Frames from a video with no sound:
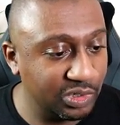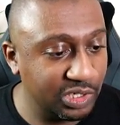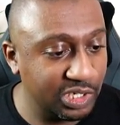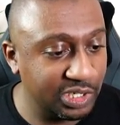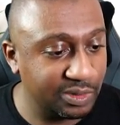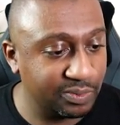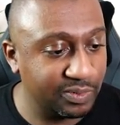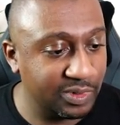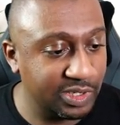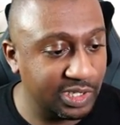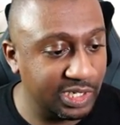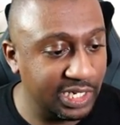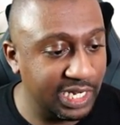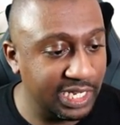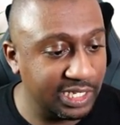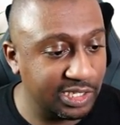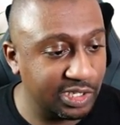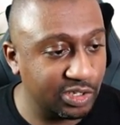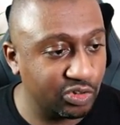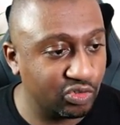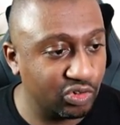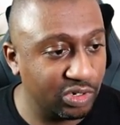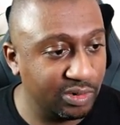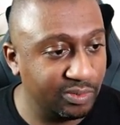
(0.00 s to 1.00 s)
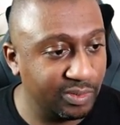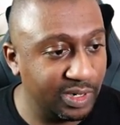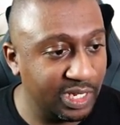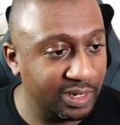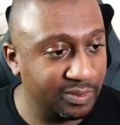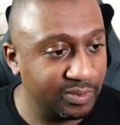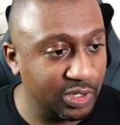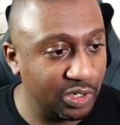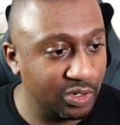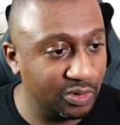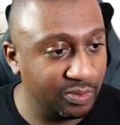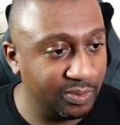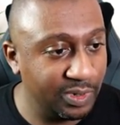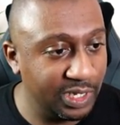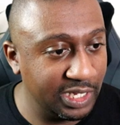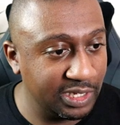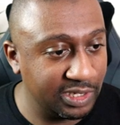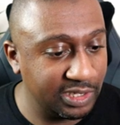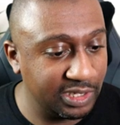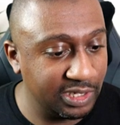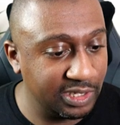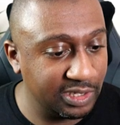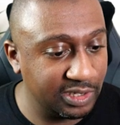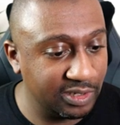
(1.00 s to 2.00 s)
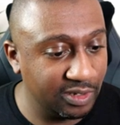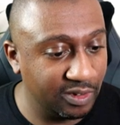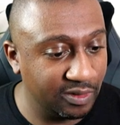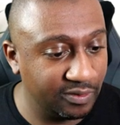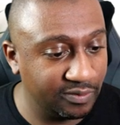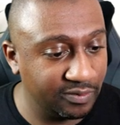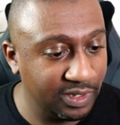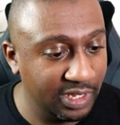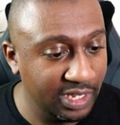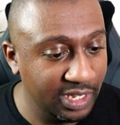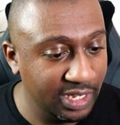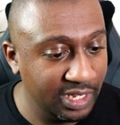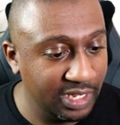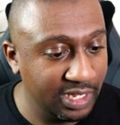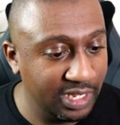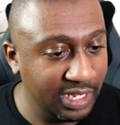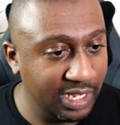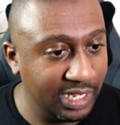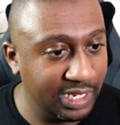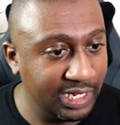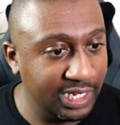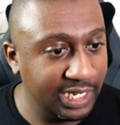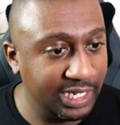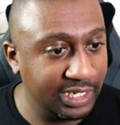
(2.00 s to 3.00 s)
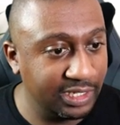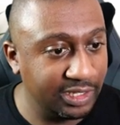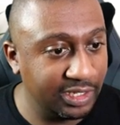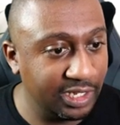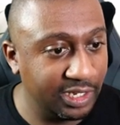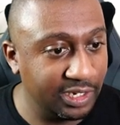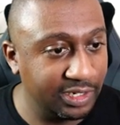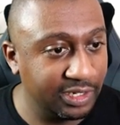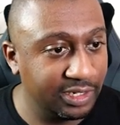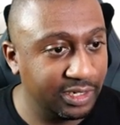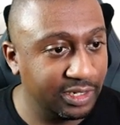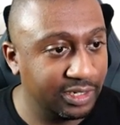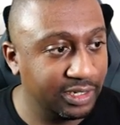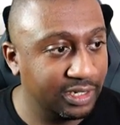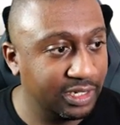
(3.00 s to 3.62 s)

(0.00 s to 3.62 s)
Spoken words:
we'll just select Streamlabs OBS itself and hit done.